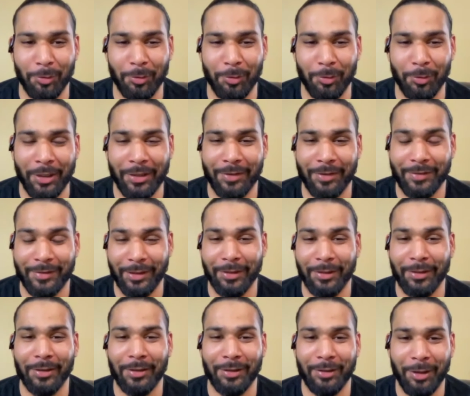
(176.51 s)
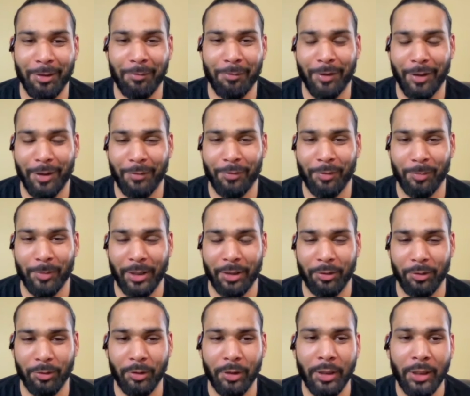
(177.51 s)
I'm still a little far from that
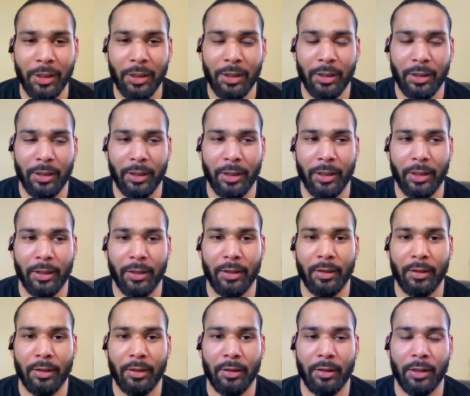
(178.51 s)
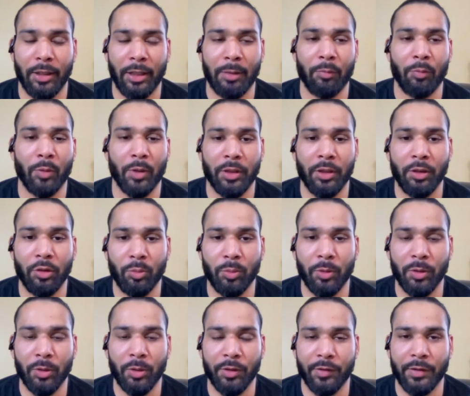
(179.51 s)
goal, and I'm working
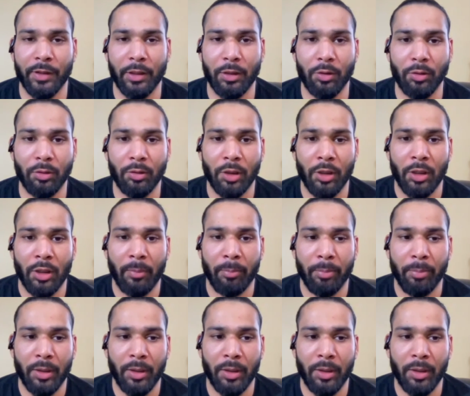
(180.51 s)
towards that goal. But